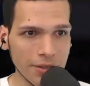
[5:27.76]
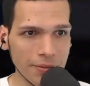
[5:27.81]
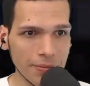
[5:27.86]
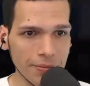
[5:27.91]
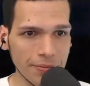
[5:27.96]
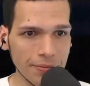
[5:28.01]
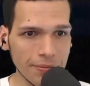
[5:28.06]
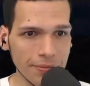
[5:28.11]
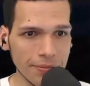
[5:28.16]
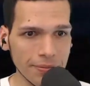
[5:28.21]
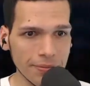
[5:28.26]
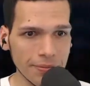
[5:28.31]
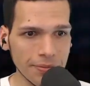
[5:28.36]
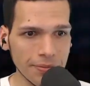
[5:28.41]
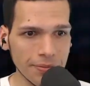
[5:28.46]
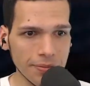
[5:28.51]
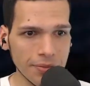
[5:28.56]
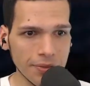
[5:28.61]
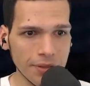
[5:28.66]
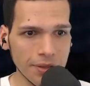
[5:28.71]

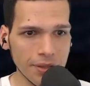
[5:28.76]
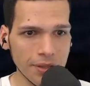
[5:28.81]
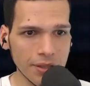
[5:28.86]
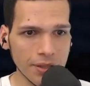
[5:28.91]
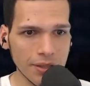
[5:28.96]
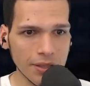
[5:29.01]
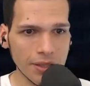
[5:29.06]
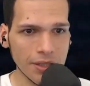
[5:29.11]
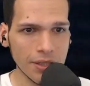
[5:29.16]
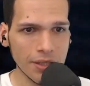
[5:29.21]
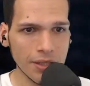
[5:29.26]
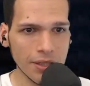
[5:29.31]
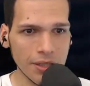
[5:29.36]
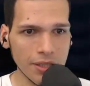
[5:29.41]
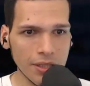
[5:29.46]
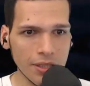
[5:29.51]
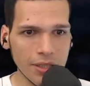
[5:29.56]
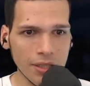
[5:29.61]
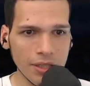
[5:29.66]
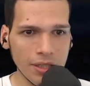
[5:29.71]

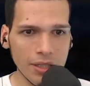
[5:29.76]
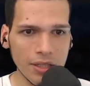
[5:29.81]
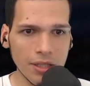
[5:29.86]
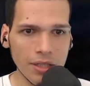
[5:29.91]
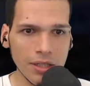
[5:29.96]
(silence)